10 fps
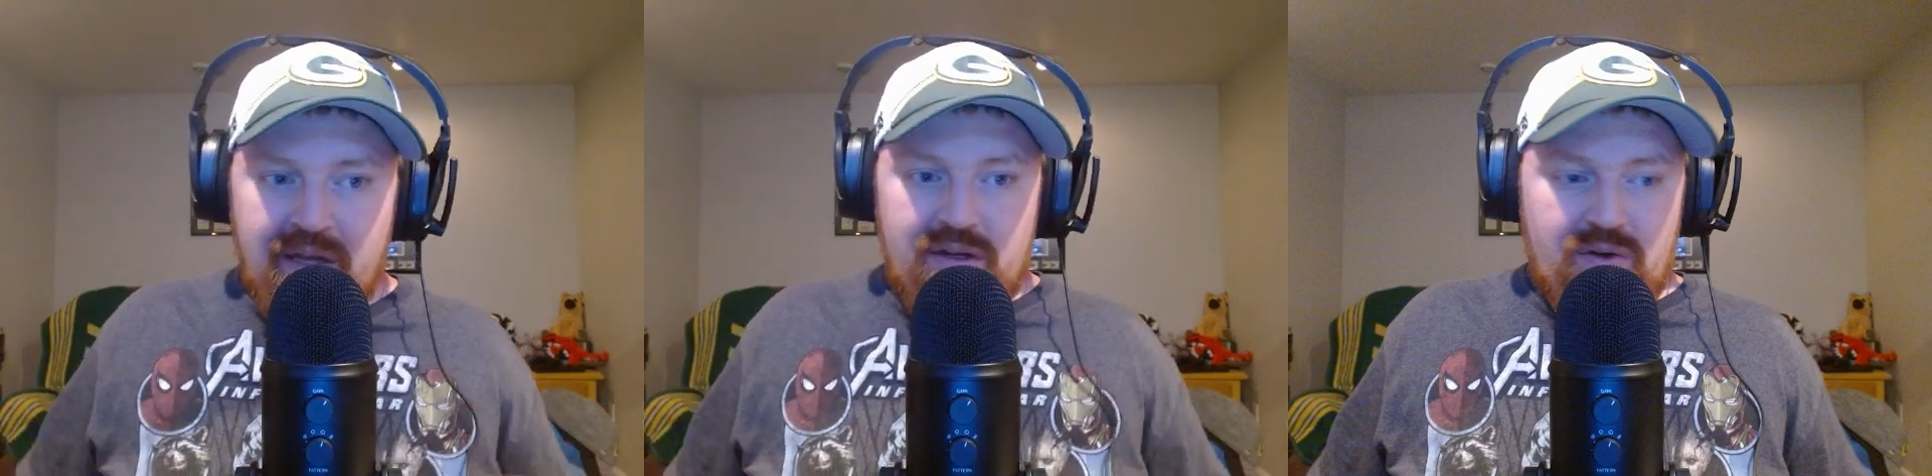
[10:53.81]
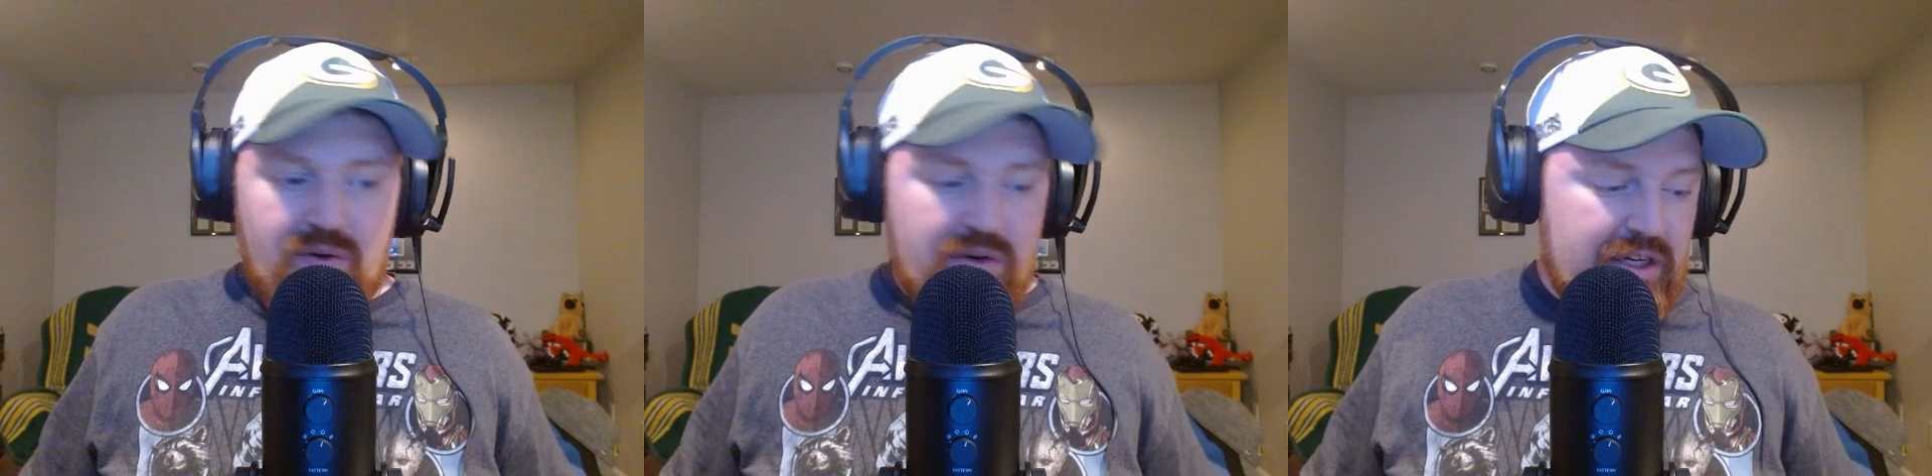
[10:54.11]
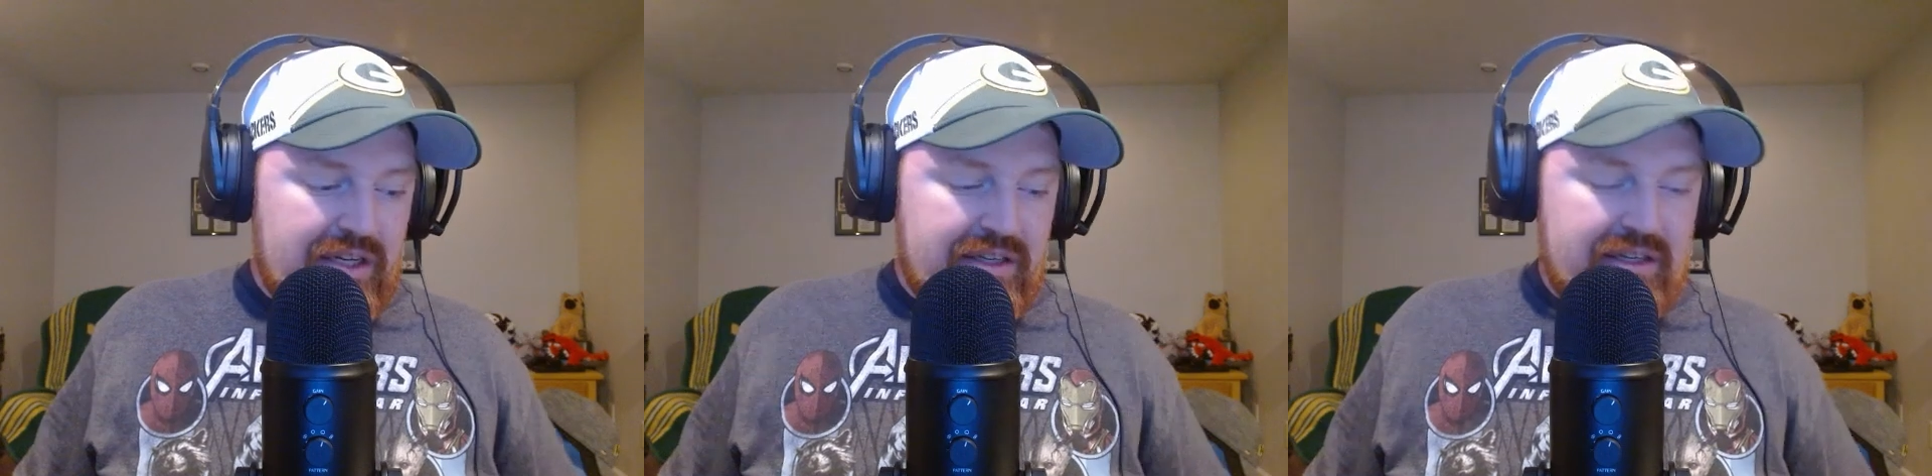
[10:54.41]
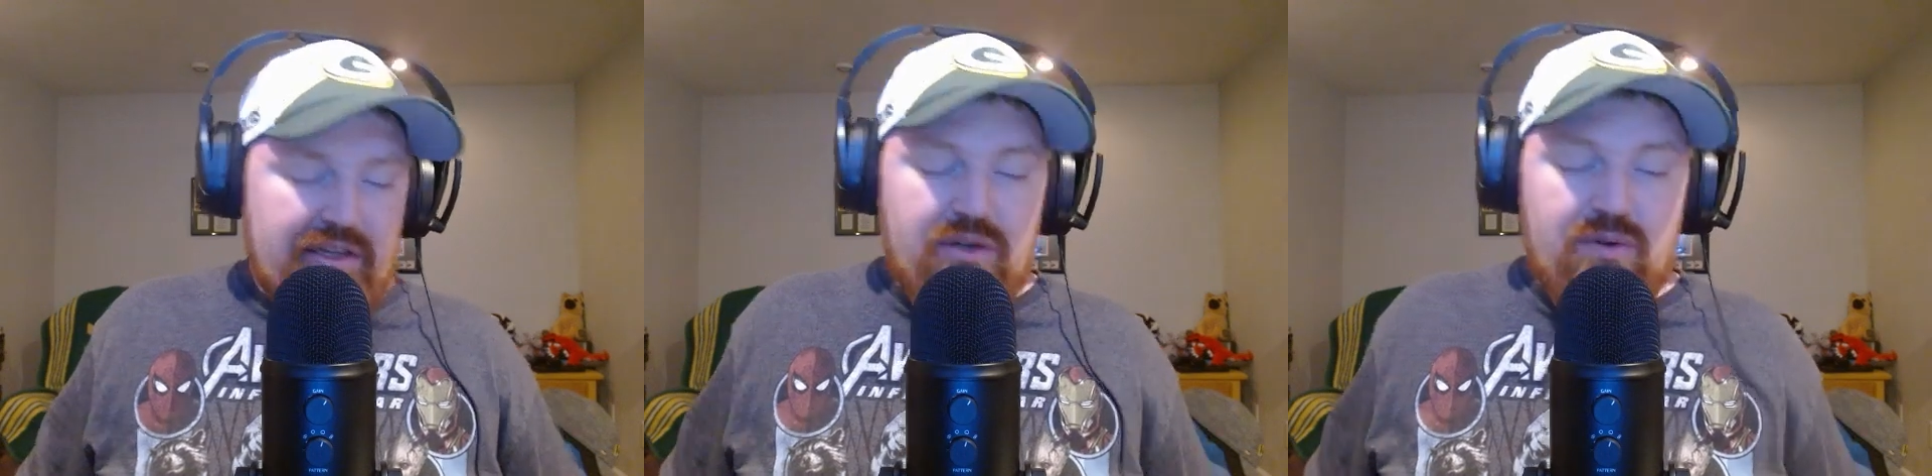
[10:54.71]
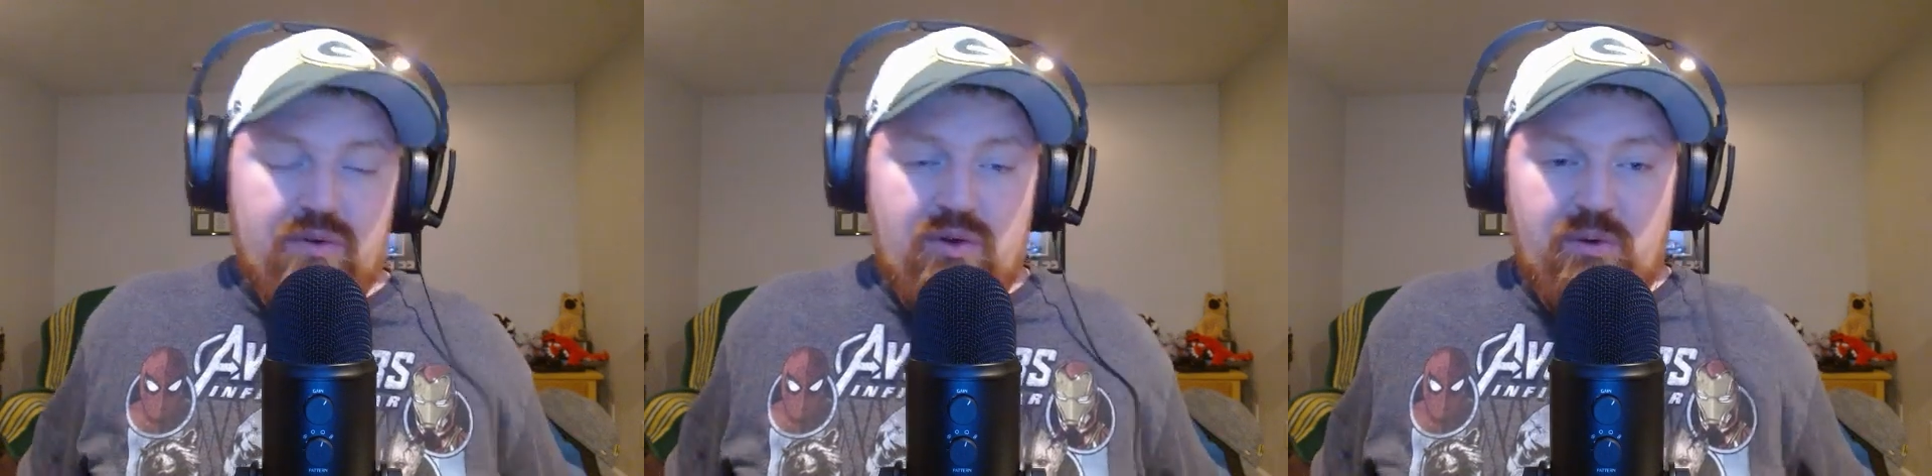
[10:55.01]
going to continue
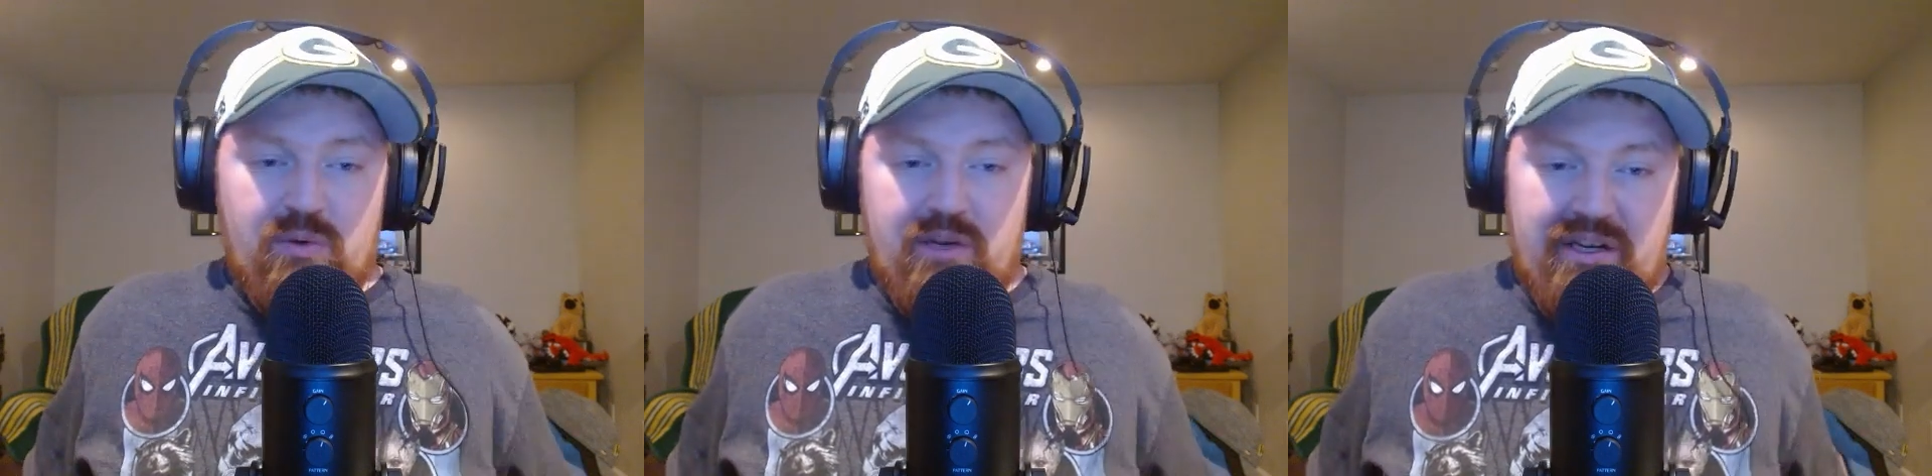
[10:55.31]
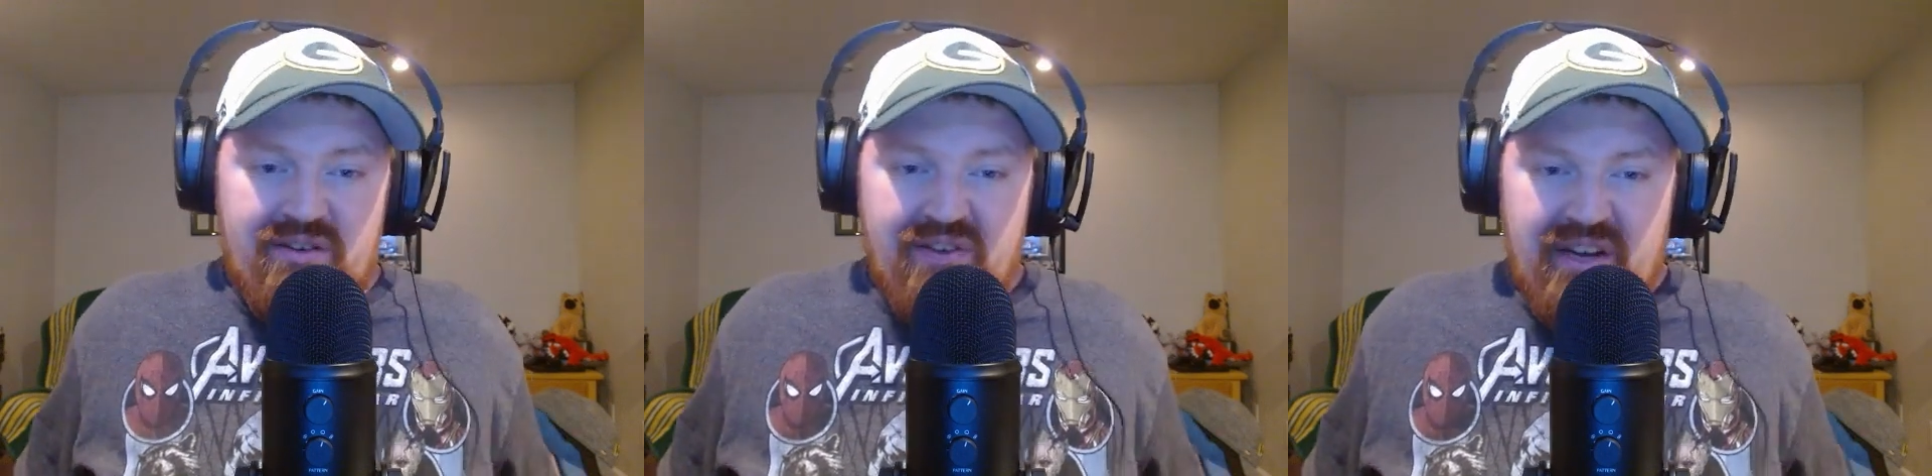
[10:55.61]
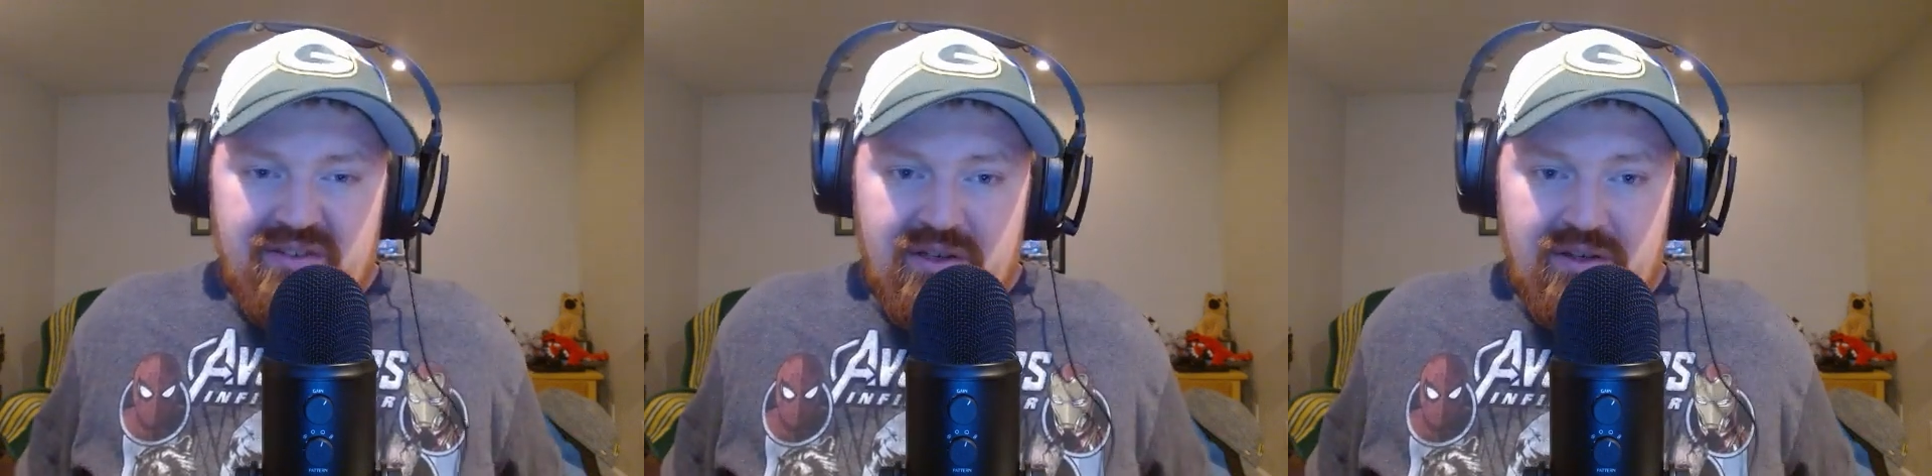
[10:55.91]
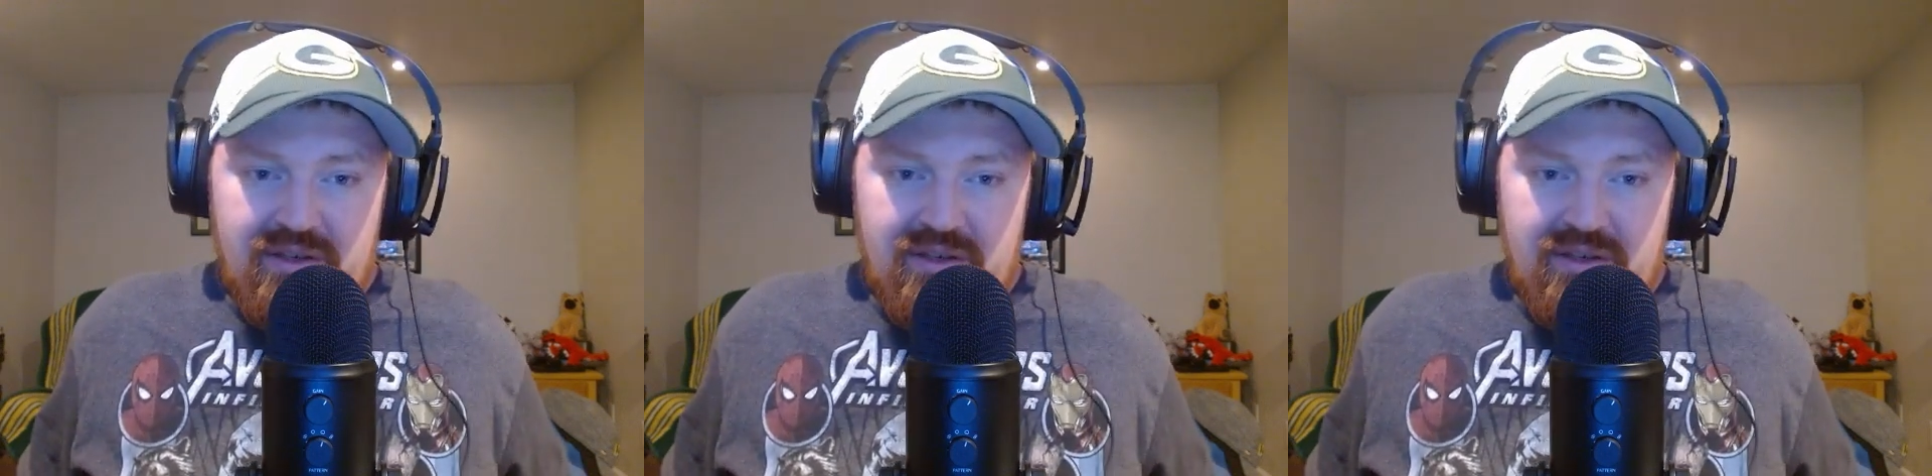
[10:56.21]
doing what he did last year in